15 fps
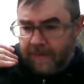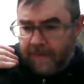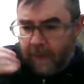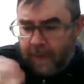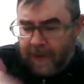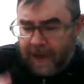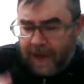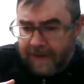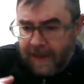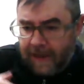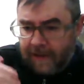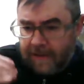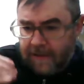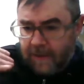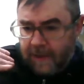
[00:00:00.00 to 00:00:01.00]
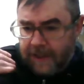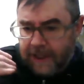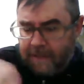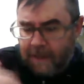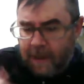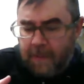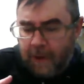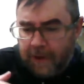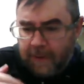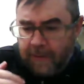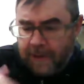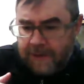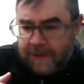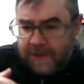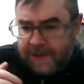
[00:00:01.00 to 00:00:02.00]
format that we came up with,
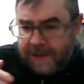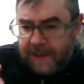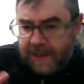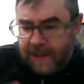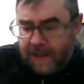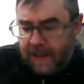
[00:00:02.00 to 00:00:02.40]
which was the